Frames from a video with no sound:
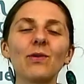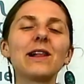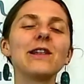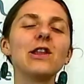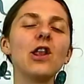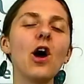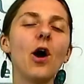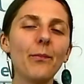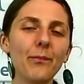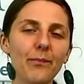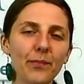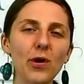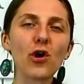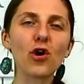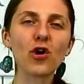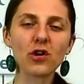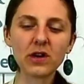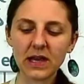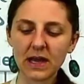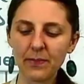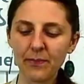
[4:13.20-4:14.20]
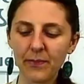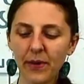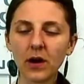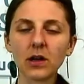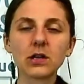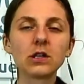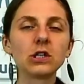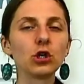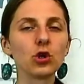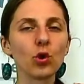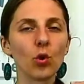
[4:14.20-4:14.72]
Well, not burny,
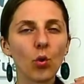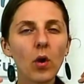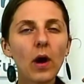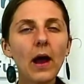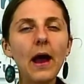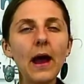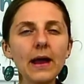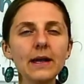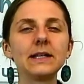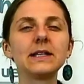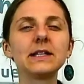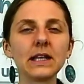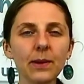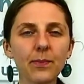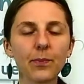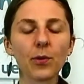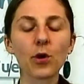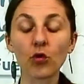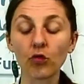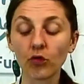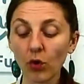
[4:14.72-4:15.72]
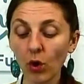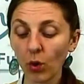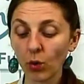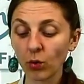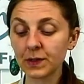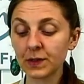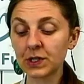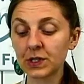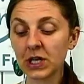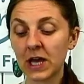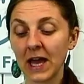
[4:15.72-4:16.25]
but a deeper
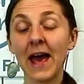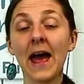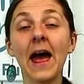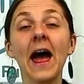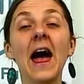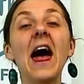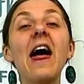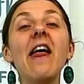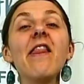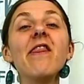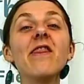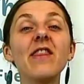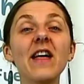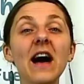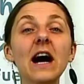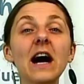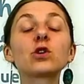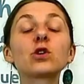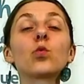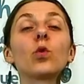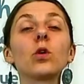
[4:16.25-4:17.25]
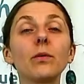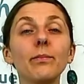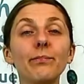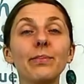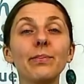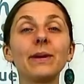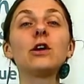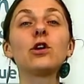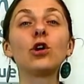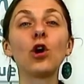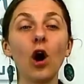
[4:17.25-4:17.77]
roast, and that will
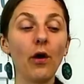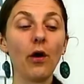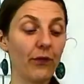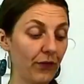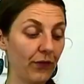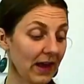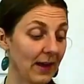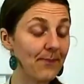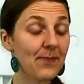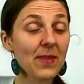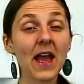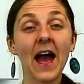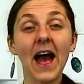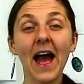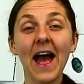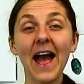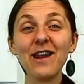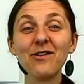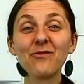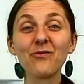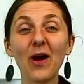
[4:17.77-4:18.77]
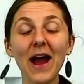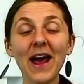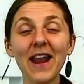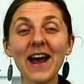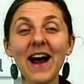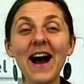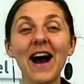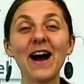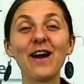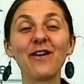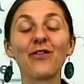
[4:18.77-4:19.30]
be coffee. And when
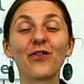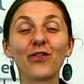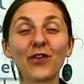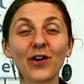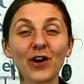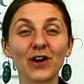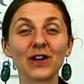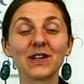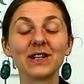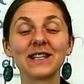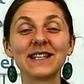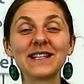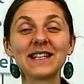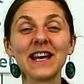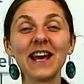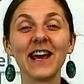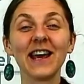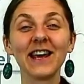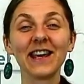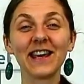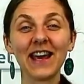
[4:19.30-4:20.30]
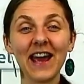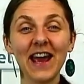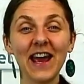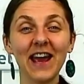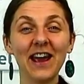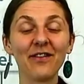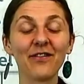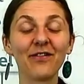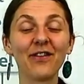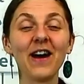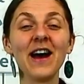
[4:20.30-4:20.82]
I first
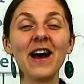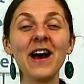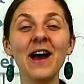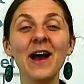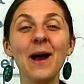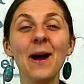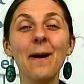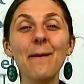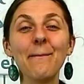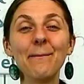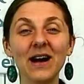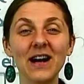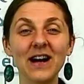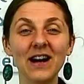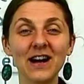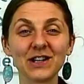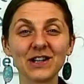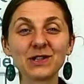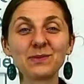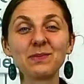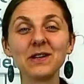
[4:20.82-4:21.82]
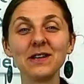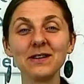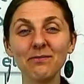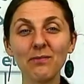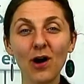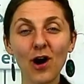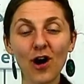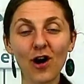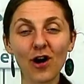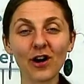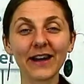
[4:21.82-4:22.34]
gave my husband
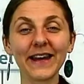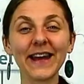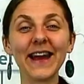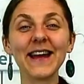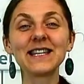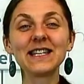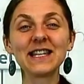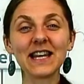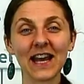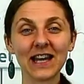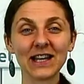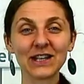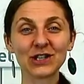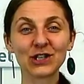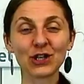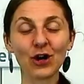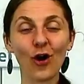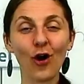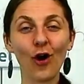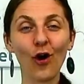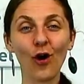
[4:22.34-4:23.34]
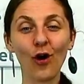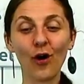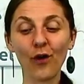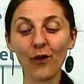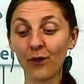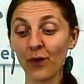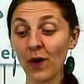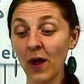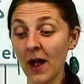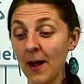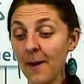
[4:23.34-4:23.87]
Mark a taste
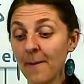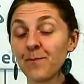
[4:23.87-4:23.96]
of